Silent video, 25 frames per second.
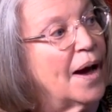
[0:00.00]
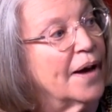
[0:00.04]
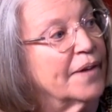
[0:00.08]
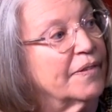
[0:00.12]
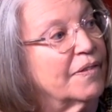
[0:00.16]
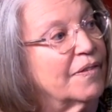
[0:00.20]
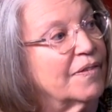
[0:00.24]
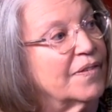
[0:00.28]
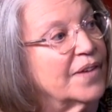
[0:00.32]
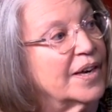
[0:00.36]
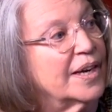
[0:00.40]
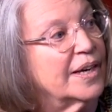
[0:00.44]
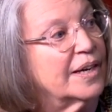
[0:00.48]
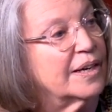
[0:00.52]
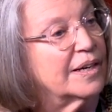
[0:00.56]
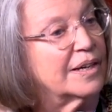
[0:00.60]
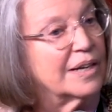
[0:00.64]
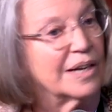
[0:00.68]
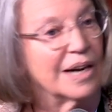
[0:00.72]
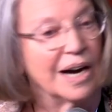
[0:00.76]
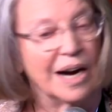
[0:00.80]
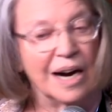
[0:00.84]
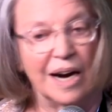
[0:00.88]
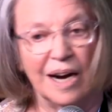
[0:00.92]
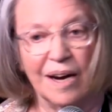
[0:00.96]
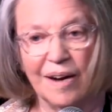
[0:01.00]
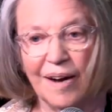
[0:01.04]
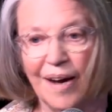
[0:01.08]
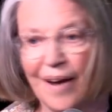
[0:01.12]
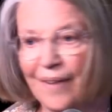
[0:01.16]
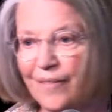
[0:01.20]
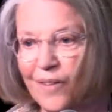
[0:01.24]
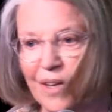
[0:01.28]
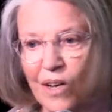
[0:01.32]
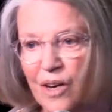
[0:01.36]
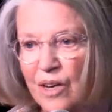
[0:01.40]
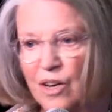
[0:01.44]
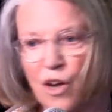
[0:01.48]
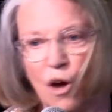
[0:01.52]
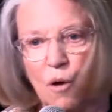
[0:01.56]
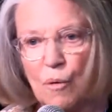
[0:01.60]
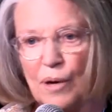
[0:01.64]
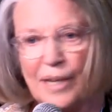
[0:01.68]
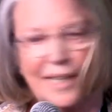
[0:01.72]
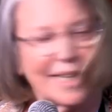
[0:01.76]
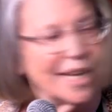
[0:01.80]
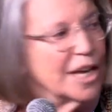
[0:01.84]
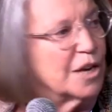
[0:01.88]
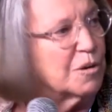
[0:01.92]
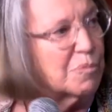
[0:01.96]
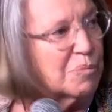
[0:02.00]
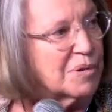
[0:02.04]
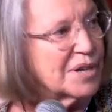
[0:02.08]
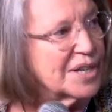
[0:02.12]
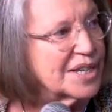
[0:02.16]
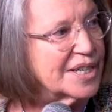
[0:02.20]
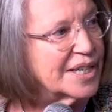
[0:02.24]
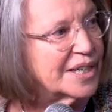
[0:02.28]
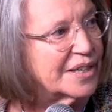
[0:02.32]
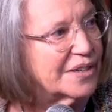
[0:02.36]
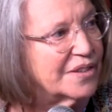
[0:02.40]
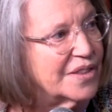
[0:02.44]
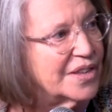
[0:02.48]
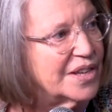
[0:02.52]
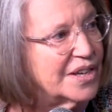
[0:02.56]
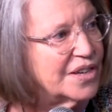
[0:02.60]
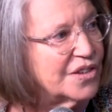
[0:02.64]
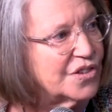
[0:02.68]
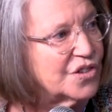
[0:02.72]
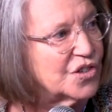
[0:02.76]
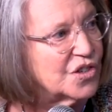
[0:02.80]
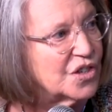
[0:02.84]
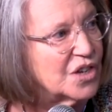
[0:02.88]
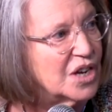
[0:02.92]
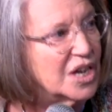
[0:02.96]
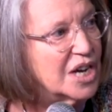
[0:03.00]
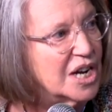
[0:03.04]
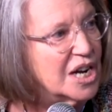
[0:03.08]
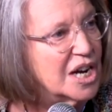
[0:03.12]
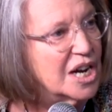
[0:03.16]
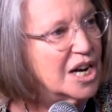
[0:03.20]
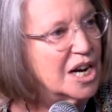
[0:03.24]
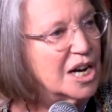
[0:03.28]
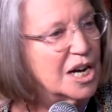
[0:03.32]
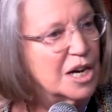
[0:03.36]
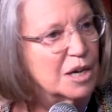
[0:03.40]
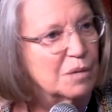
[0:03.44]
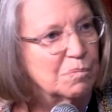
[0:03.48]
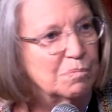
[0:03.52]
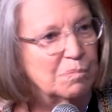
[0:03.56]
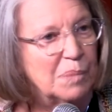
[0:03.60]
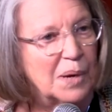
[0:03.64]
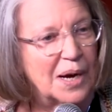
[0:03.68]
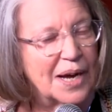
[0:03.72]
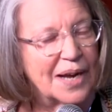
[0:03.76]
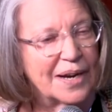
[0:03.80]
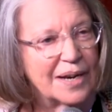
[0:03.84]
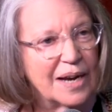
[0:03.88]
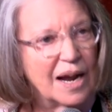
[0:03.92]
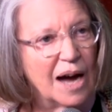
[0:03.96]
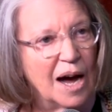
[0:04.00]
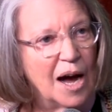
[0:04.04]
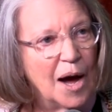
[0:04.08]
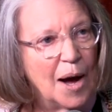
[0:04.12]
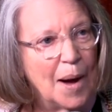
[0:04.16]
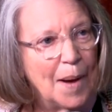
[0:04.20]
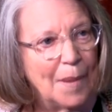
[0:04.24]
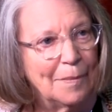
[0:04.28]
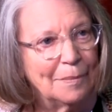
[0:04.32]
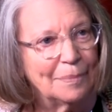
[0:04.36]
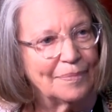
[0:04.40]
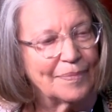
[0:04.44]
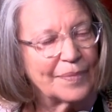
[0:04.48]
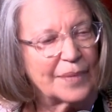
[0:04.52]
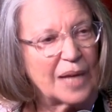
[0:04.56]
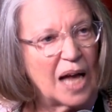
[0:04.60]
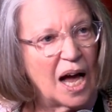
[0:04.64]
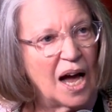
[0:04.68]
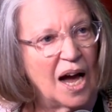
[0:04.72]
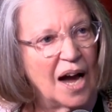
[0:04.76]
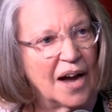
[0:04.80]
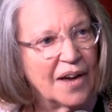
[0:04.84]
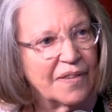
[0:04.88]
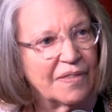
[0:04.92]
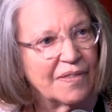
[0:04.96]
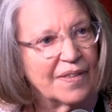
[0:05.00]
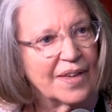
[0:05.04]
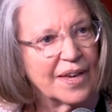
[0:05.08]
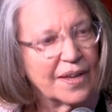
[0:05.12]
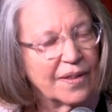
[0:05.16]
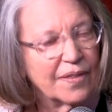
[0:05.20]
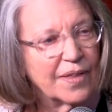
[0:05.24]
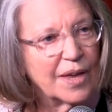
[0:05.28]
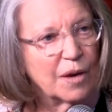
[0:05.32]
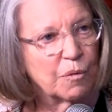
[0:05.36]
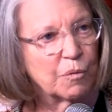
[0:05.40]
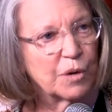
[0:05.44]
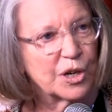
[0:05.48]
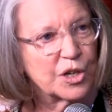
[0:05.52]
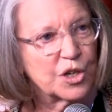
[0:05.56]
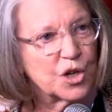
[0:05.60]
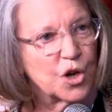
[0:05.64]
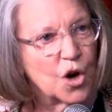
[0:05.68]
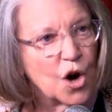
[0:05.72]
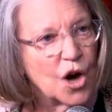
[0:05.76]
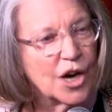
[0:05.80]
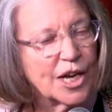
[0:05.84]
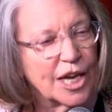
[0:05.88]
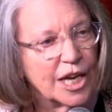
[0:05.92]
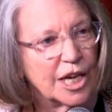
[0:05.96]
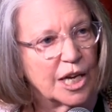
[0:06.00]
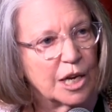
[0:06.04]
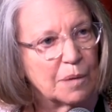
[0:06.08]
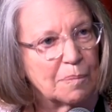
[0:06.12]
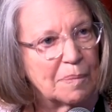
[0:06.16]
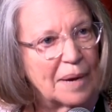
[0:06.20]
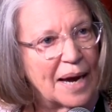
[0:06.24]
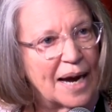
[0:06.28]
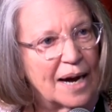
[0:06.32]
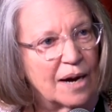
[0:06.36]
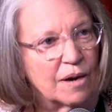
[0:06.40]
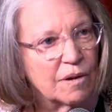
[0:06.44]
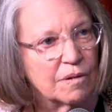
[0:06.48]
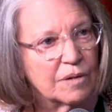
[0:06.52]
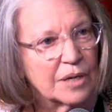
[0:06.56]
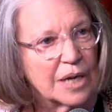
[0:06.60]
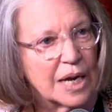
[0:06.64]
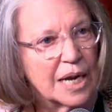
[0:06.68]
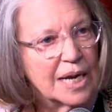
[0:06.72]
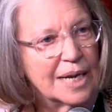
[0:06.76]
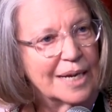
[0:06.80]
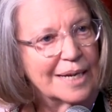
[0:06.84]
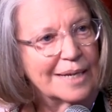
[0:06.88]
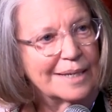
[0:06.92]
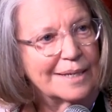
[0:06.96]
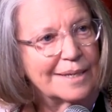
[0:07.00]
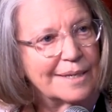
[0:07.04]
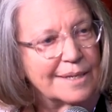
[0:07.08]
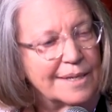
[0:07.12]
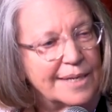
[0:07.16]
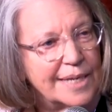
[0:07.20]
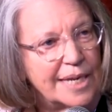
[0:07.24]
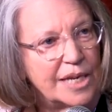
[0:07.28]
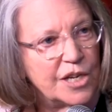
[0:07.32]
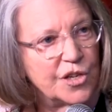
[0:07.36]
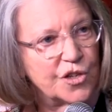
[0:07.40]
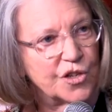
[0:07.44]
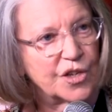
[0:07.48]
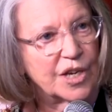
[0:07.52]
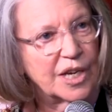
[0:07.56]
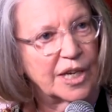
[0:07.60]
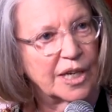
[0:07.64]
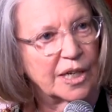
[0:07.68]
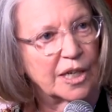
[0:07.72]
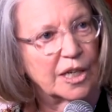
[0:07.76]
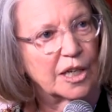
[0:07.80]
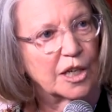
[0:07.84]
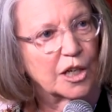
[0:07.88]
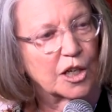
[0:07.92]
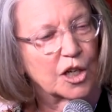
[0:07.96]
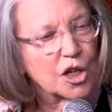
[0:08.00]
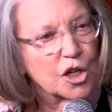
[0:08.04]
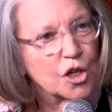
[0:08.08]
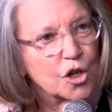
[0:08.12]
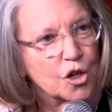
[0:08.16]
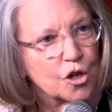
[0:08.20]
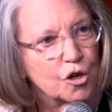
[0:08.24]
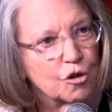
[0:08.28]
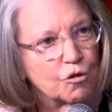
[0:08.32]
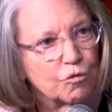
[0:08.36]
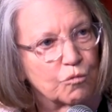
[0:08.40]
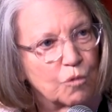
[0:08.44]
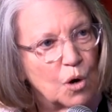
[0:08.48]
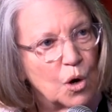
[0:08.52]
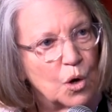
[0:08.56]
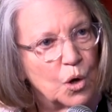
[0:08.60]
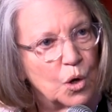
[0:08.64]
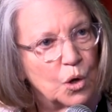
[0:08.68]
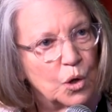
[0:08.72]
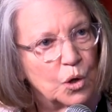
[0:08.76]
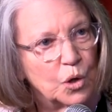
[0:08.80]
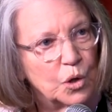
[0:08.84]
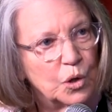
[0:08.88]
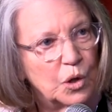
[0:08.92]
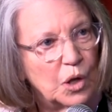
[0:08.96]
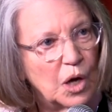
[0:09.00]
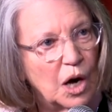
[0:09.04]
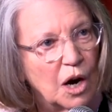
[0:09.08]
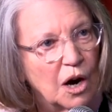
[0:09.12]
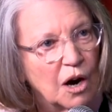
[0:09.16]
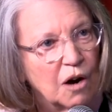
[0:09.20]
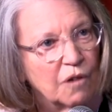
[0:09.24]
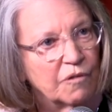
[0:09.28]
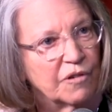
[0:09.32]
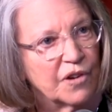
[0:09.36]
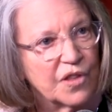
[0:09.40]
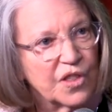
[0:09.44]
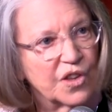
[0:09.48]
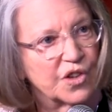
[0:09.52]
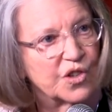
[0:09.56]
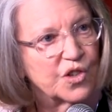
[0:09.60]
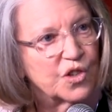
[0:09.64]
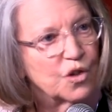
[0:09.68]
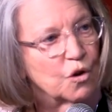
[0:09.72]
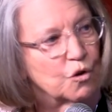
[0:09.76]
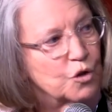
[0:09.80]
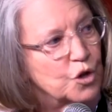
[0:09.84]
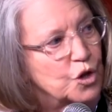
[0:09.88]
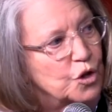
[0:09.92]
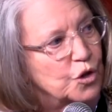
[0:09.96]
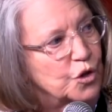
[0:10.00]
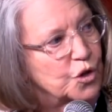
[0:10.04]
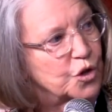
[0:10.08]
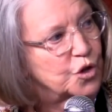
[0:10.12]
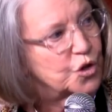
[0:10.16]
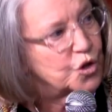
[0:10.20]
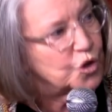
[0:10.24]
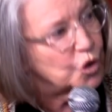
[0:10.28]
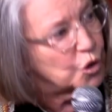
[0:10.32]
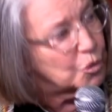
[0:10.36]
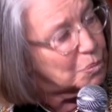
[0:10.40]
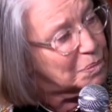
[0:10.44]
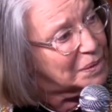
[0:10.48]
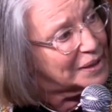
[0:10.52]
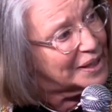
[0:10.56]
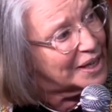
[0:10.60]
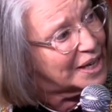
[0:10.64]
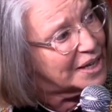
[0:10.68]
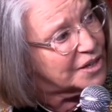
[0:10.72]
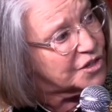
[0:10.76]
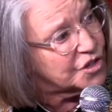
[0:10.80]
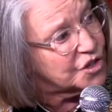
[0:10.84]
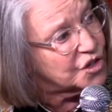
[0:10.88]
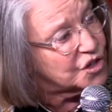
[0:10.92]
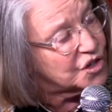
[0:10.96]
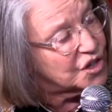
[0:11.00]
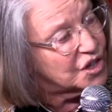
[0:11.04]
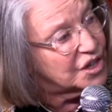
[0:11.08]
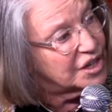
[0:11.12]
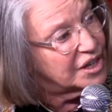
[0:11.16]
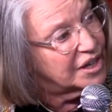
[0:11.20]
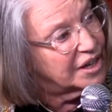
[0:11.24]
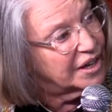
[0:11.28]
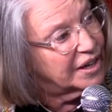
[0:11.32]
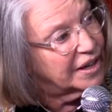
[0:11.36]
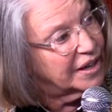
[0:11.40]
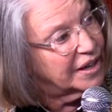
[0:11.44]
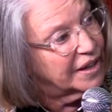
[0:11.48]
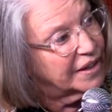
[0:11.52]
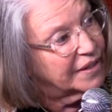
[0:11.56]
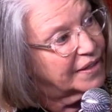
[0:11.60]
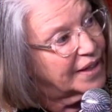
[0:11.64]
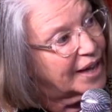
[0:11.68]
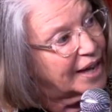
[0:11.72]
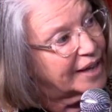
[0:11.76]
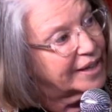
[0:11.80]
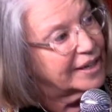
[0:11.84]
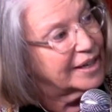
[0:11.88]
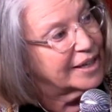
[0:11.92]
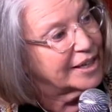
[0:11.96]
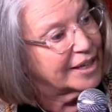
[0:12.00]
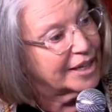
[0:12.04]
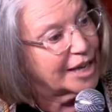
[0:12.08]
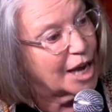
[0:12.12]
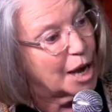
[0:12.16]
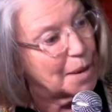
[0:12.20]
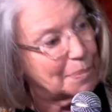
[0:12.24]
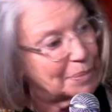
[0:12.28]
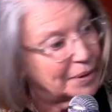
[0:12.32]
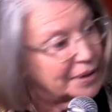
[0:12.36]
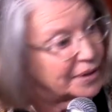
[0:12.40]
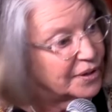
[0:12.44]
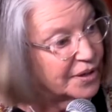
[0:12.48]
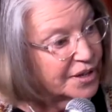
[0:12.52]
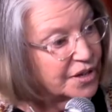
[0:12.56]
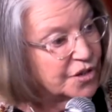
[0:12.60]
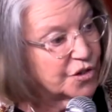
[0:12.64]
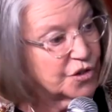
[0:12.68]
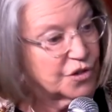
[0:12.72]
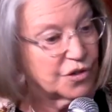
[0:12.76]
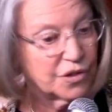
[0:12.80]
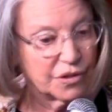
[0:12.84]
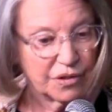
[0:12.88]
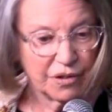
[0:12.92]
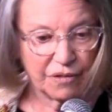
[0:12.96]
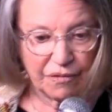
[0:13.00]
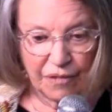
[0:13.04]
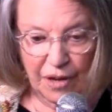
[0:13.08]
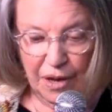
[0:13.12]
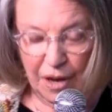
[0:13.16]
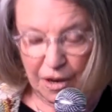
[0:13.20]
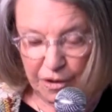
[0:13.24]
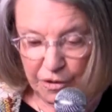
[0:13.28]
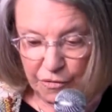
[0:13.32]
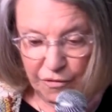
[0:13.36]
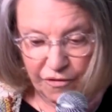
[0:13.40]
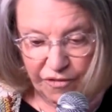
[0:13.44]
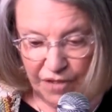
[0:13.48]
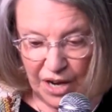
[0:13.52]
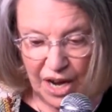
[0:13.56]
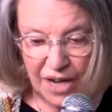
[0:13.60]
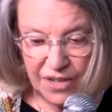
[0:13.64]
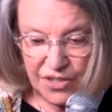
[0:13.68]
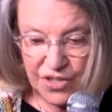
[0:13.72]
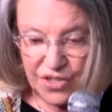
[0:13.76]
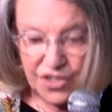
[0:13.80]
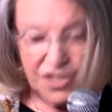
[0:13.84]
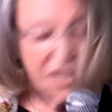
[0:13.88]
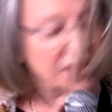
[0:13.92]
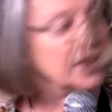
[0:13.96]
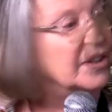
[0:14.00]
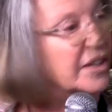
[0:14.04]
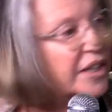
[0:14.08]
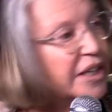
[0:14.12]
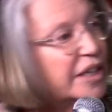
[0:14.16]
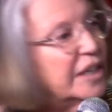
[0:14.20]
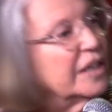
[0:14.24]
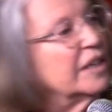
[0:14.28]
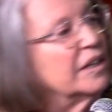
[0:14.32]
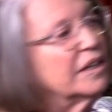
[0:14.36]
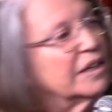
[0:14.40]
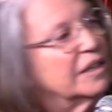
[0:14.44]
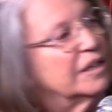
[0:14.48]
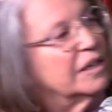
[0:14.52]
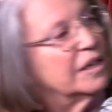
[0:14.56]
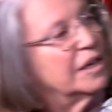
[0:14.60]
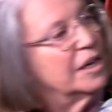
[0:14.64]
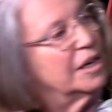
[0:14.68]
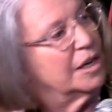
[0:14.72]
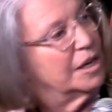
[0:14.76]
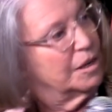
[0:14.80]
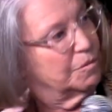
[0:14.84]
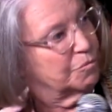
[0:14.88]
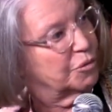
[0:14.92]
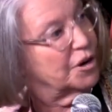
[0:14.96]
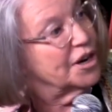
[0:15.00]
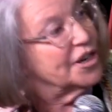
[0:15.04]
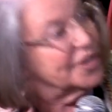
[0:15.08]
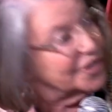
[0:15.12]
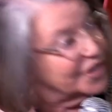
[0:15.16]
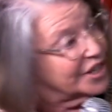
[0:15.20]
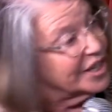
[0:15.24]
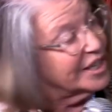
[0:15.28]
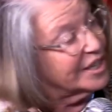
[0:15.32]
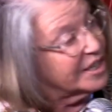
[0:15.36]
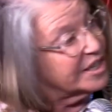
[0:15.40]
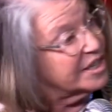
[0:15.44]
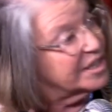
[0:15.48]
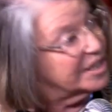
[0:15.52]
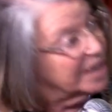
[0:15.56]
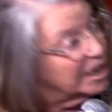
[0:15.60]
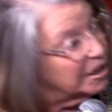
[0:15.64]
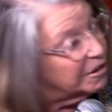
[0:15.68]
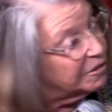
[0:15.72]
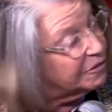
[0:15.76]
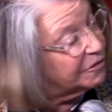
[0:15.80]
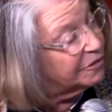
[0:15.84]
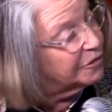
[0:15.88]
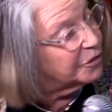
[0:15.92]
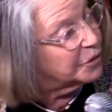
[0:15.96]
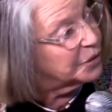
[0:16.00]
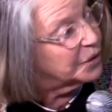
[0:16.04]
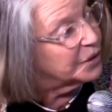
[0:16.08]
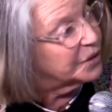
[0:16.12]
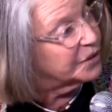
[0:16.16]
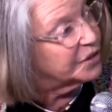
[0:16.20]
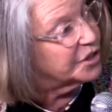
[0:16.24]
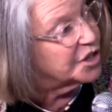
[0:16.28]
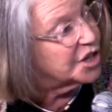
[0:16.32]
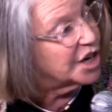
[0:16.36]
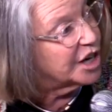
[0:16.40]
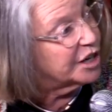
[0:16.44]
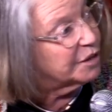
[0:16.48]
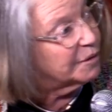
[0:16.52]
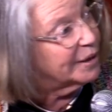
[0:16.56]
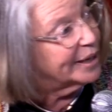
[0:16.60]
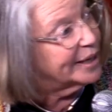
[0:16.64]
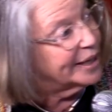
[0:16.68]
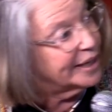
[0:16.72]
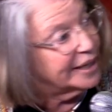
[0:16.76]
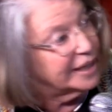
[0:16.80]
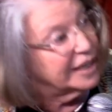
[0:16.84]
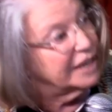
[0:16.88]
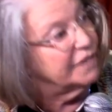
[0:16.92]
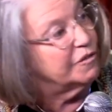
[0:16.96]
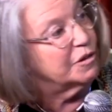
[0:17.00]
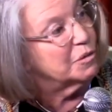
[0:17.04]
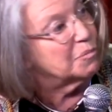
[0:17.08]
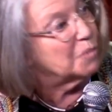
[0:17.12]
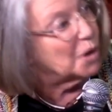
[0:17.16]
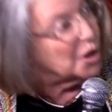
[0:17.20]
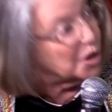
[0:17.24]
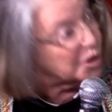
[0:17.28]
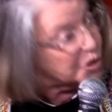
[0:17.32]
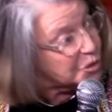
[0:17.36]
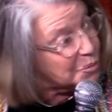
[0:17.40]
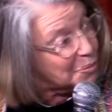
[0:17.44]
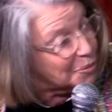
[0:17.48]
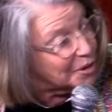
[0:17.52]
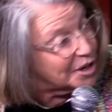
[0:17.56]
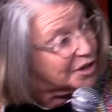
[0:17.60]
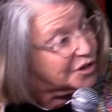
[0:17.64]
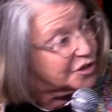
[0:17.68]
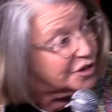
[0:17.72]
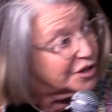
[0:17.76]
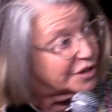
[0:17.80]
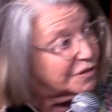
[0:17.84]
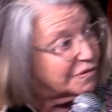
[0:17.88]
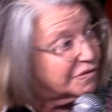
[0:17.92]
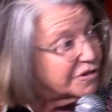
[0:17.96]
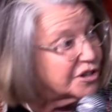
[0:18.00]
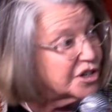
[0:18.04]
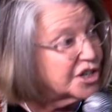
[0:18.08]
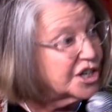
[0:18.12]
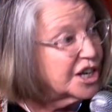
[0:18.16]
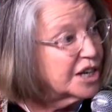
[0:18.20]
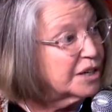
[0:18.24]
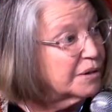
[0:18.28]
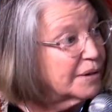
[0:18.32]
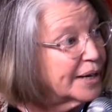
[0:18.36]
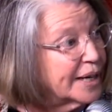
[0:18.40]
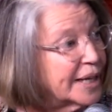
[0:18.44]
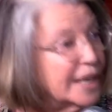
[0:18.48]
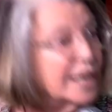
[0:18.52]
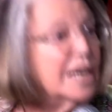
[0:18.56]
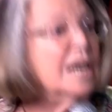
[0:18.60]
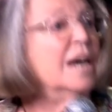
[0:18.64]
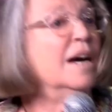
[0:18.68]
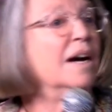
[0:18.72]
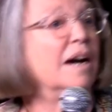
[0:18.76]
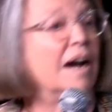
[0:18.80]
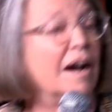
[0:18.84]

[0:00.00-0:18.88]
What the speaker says: I think no one can predict this, but I think that we're talking about seizing control over the social surplus that capital is constantly praising itself for generating, and even Marx praised it for generating.